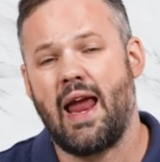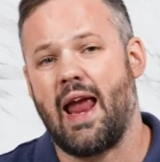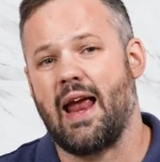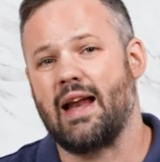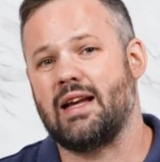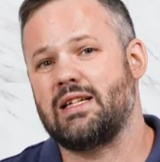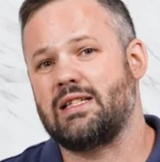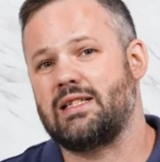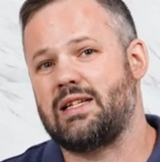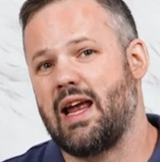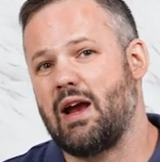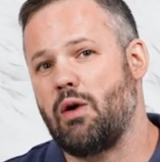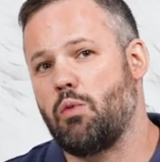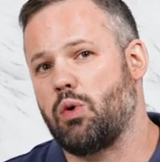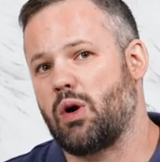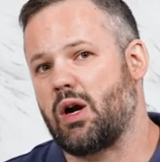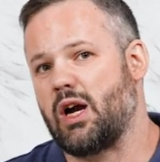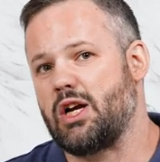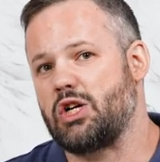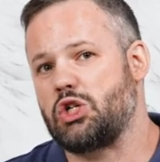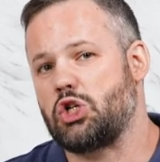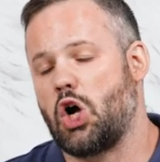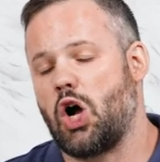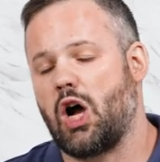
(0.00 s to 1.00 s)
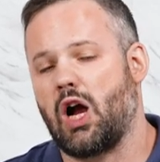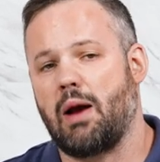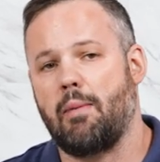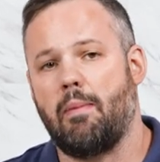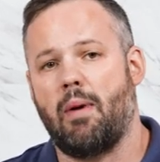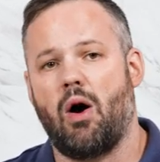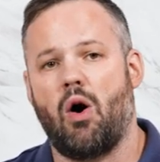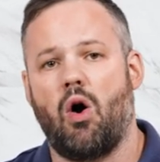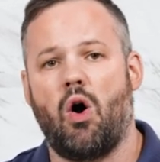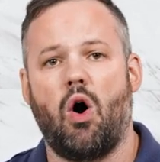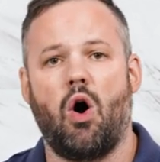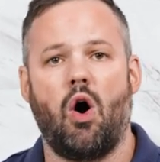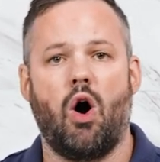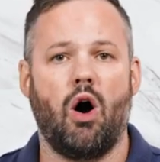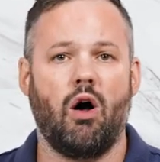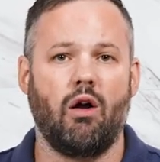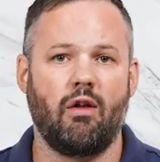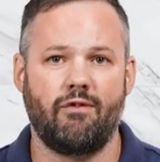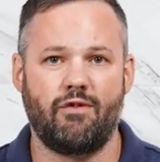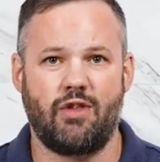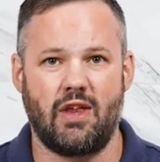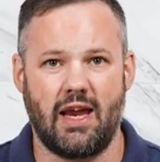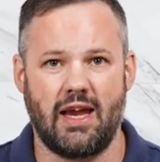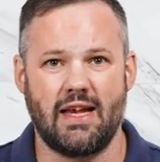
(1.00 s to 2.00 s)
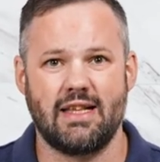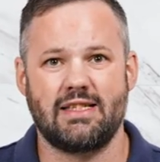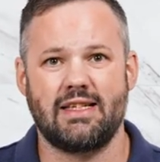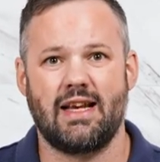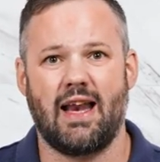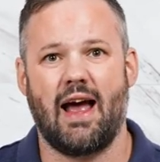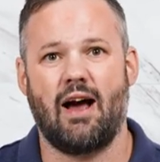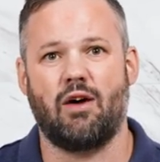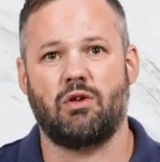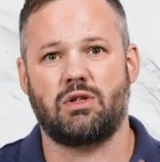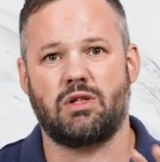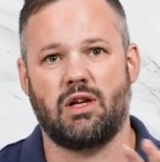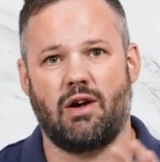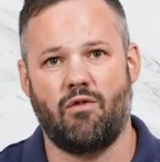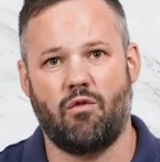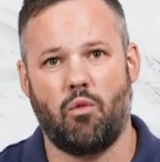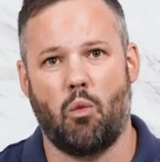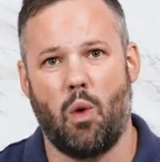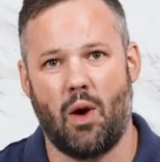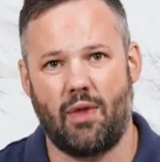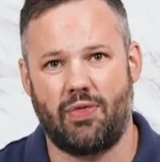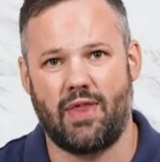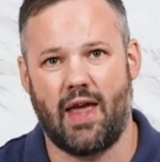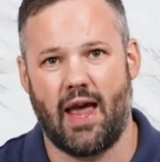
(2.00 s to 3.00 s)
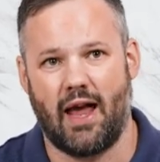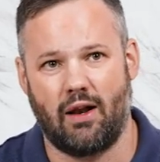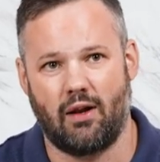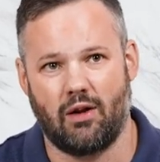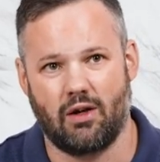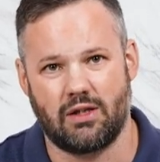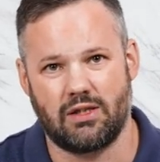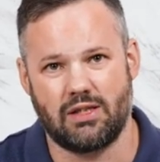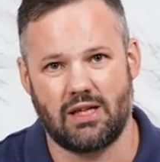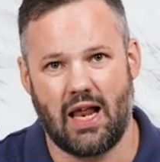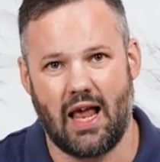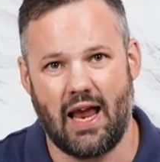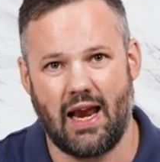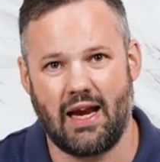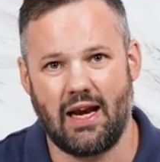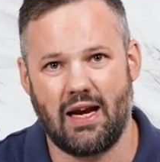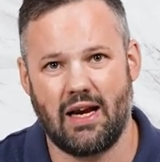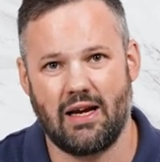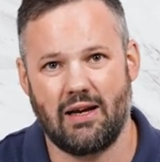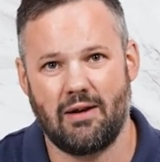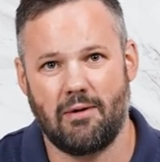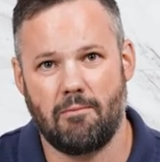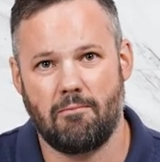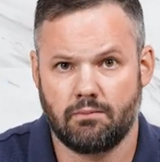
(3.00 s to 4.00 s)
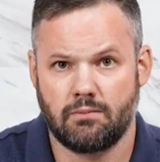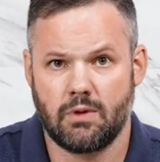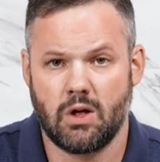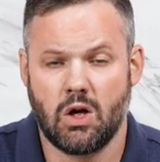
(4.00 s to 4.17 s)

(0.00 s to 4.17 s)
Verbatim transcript: And today we're gonna talk about all of the ins and outs of what that looks like.